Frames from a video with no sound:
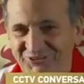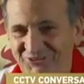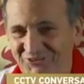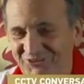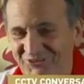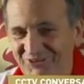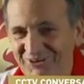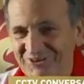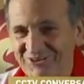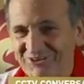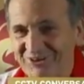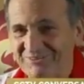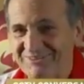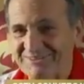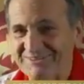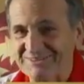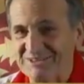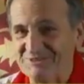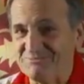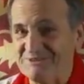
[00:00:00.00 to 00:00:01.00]
It is
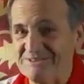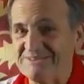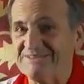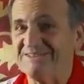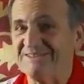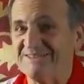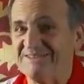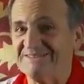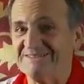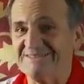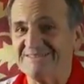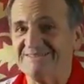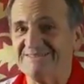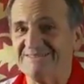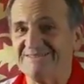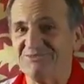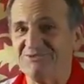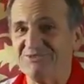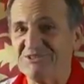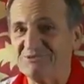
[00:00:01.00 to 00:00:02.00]
actually a factor
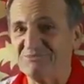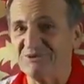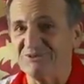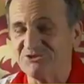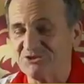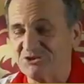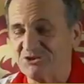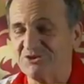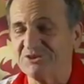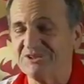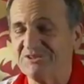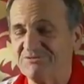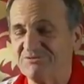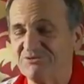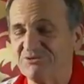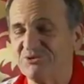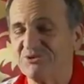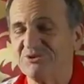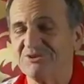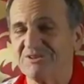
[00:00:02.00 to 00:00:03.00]
that I need to think
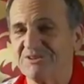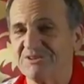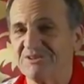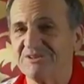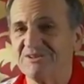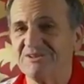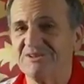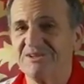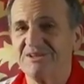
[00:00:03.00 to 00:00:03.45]
about,